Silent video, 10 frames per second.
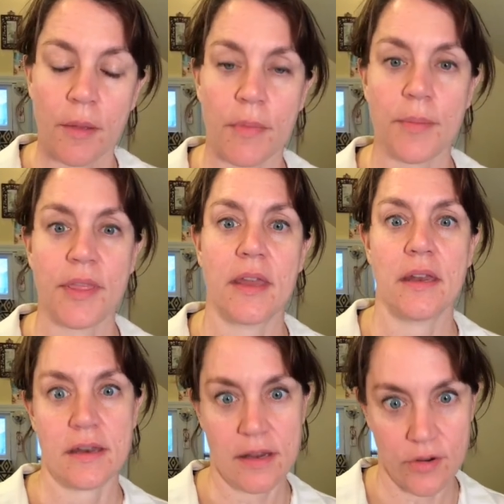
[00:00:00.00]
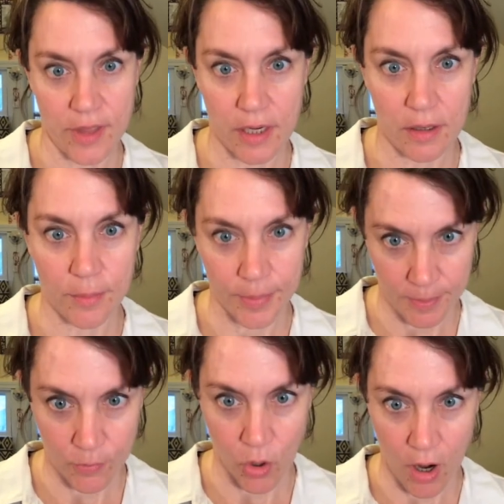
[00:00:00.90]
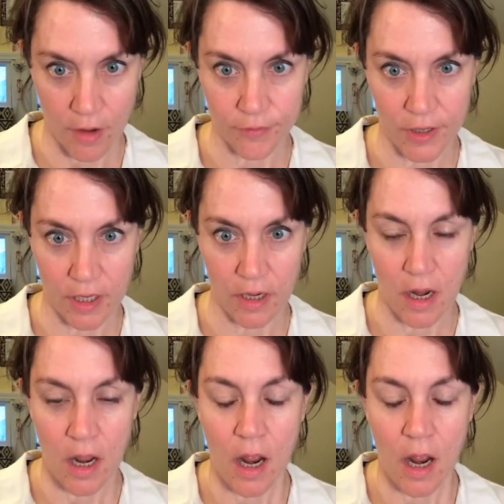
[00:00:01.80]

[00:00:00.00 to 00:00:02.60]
Maybe they need to hear that a bit more often,